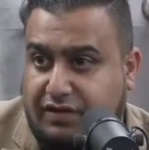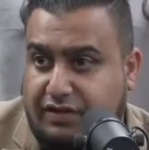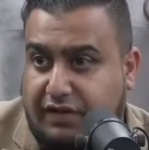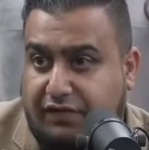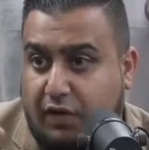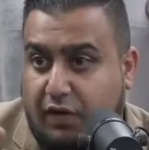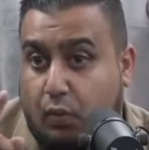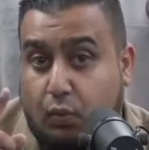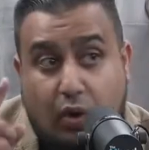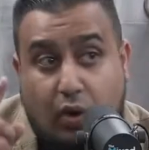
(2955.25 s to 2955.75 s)
of
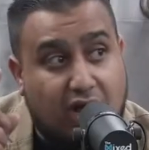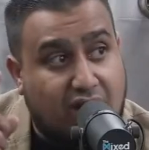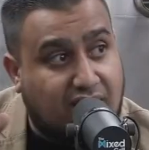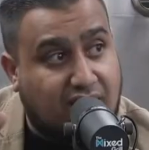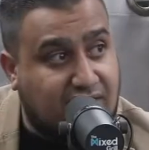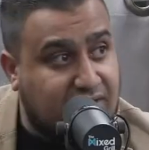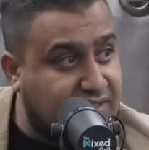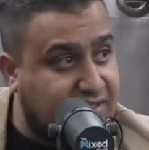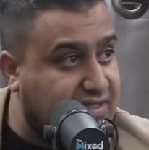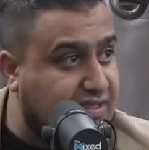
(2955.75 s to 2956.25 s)
different
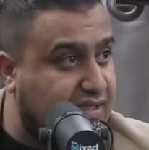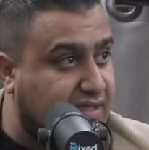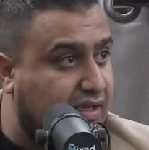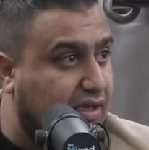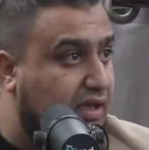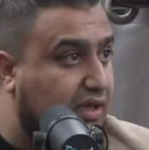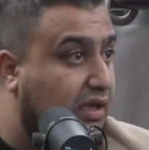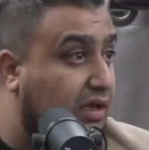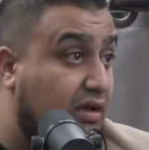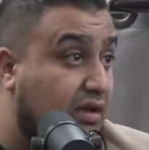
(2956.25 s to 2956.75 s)
worlds.
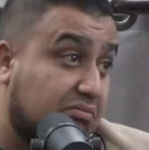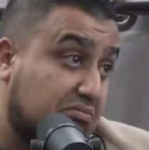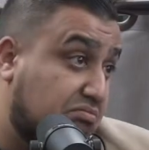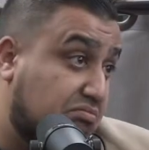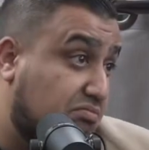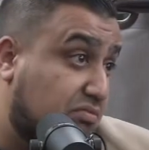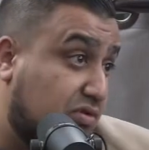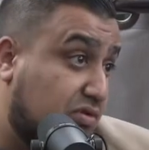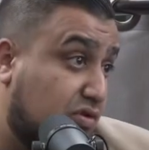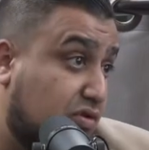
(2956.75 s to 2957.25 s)

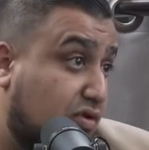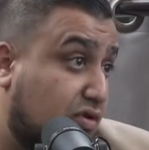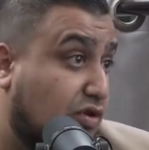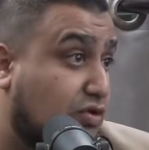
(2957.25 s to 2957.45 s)
Plural. Who